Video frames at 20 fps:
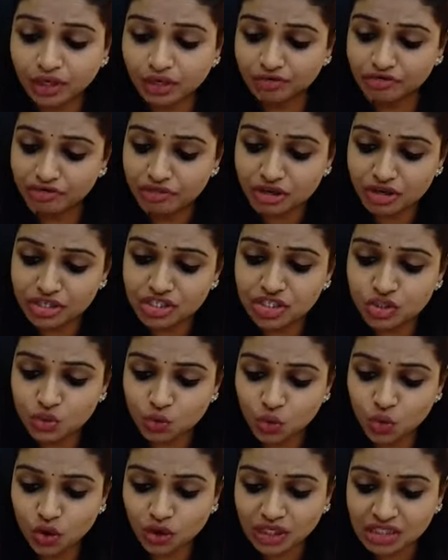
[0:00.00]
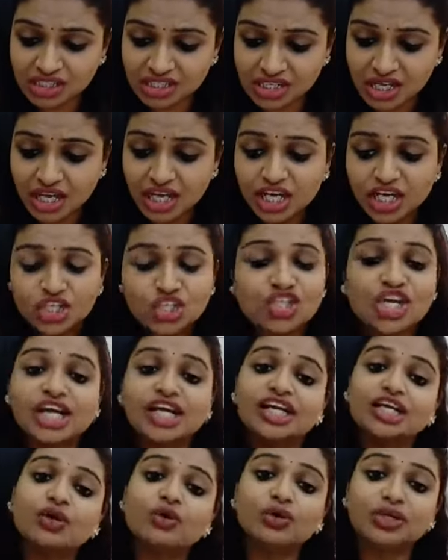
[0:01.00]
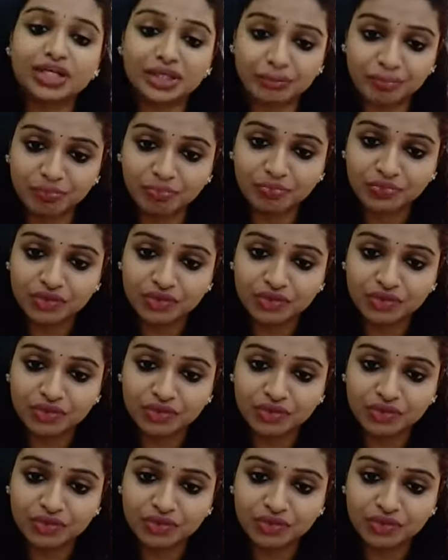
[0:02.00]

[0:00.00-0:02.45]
first was chelidonium.